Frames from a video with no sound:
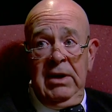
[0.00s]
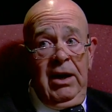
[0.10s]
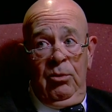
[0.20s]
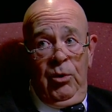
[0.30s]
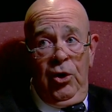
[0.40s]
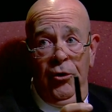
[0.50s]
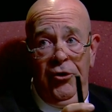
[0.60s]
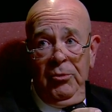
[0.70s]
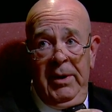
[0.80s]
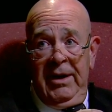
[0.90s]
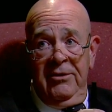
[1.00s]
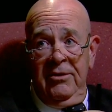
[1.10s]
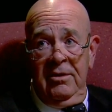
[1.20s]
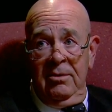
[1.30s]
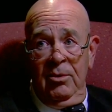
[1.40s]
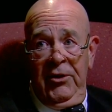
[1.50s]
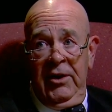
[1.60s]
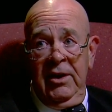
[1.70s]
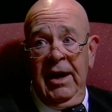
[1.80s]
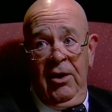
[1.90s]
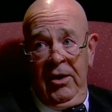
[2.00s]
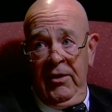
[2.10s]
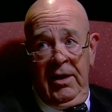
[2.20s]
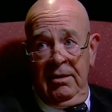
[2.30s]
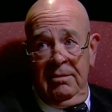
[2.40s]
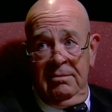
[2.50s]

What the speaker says: And we know there's spots within the county that...